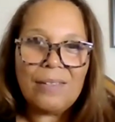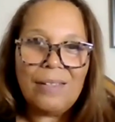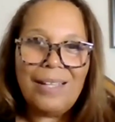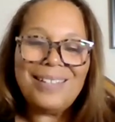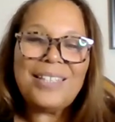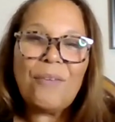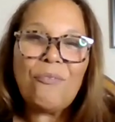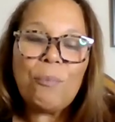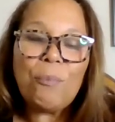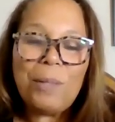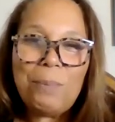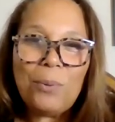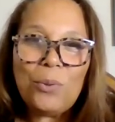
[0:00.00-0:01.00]
except for
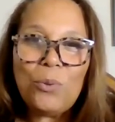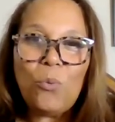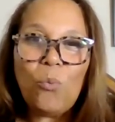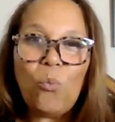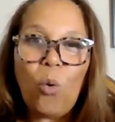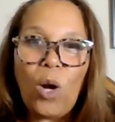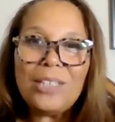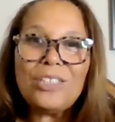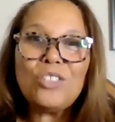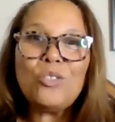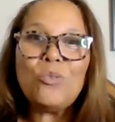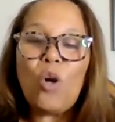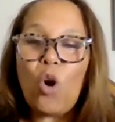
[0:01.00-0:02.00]
people who want
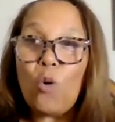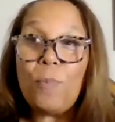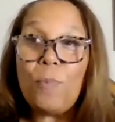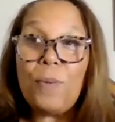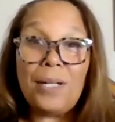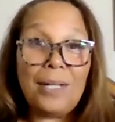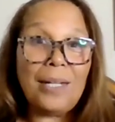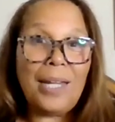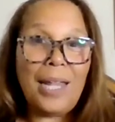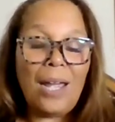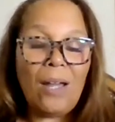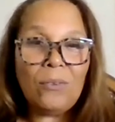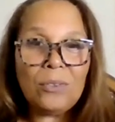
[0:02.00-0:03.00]
to open an
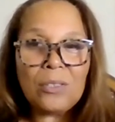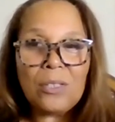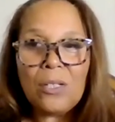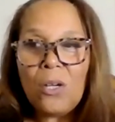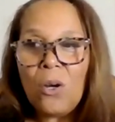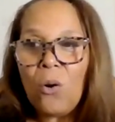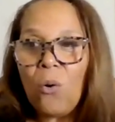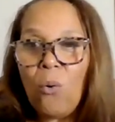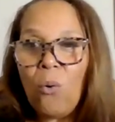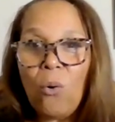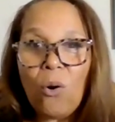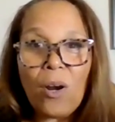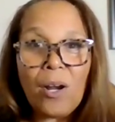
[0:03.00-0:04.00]
account
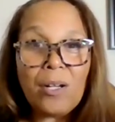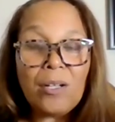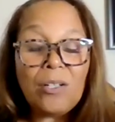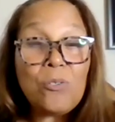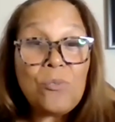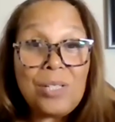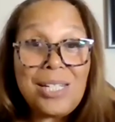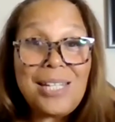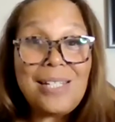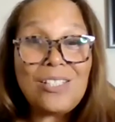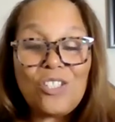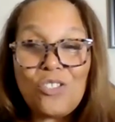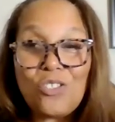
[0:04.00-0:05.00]
or who
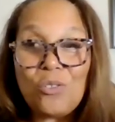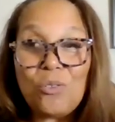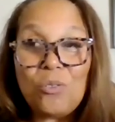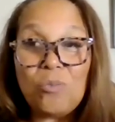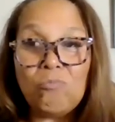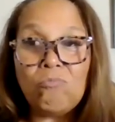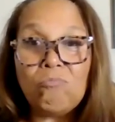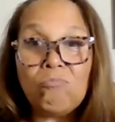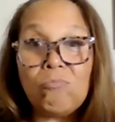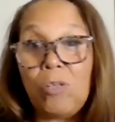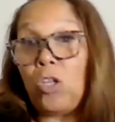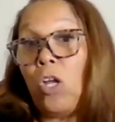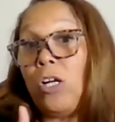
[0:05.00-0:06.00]
need to do
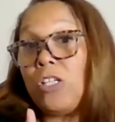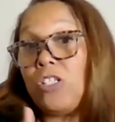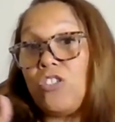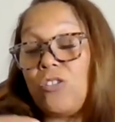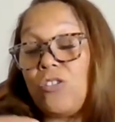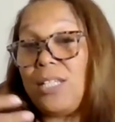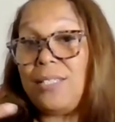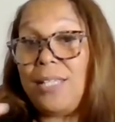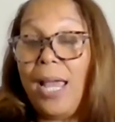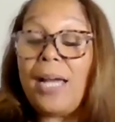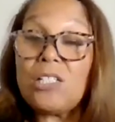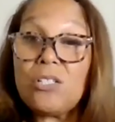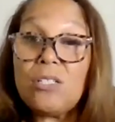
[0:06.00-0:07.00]
large
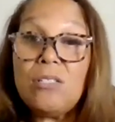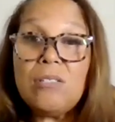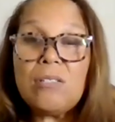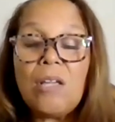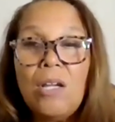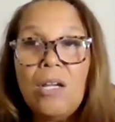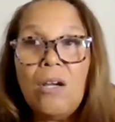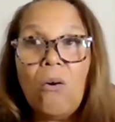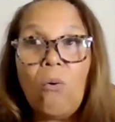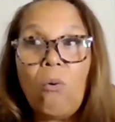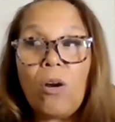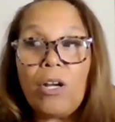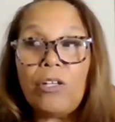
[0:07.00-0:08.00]
transactions?
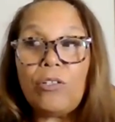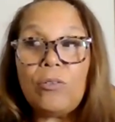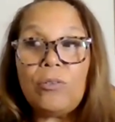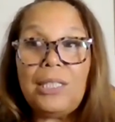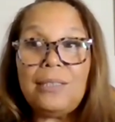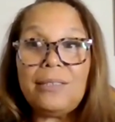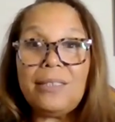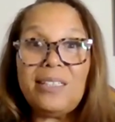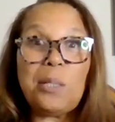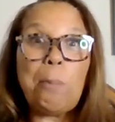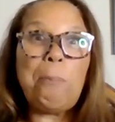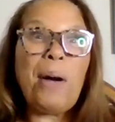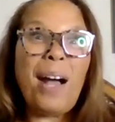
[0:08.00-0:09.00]
Or who need to
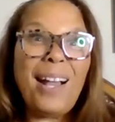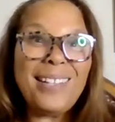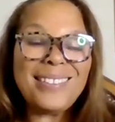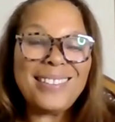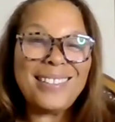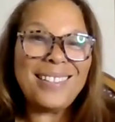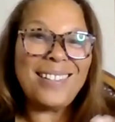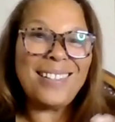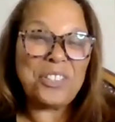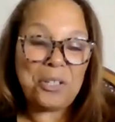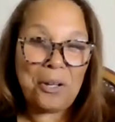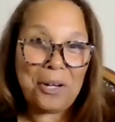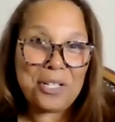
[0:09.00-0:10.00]
deposit a
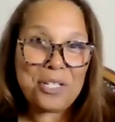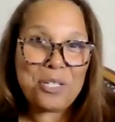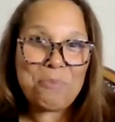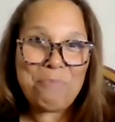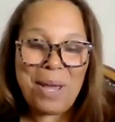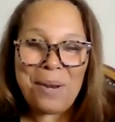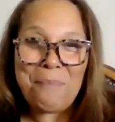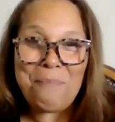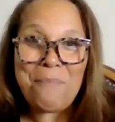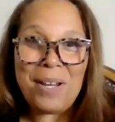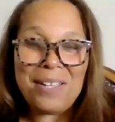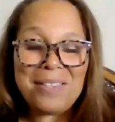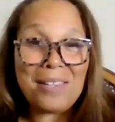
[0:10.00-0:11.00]
large amount of
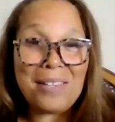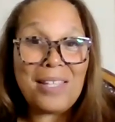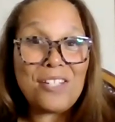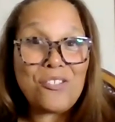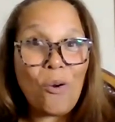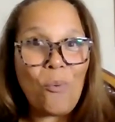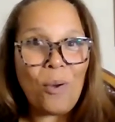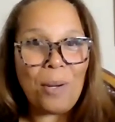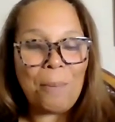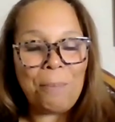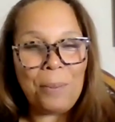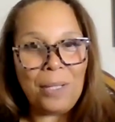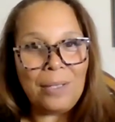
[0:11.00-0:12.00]
money that they don't want to
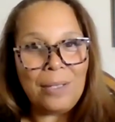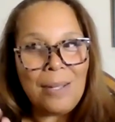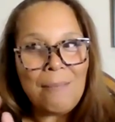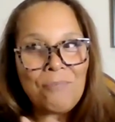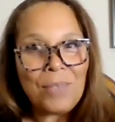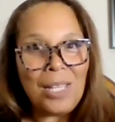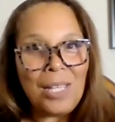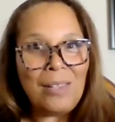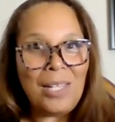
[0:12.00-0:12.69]
put in